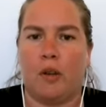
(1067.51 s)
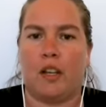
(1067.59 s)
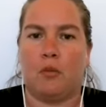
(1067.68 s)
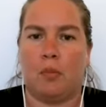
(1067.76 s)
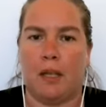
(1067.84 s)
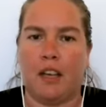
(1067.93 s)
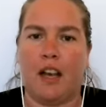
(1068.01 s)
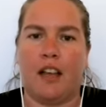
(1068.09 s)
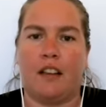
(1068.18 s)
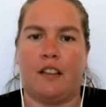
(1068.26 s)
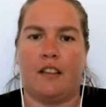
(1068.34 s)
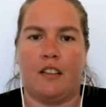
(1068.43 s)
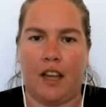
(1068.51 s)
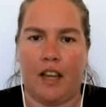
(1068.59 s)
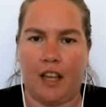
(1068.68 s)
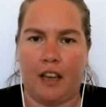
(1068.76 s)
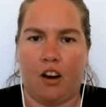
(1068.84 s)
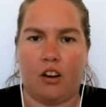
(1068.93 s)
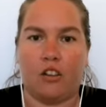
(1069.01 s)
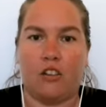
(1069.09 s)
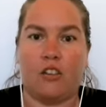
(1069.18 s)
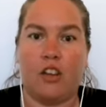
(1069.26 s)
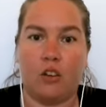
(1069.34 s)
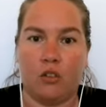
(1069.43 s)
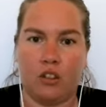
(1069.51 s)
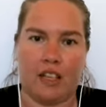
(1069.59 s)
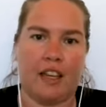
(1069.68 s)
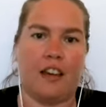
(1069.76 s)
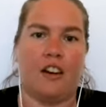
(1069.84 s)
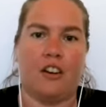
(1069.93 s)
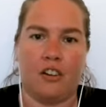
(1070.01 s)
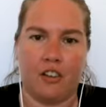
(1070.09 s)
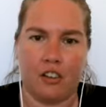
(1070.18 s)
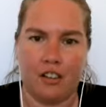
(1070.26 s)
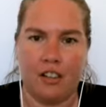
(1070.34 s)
It's because they are so scared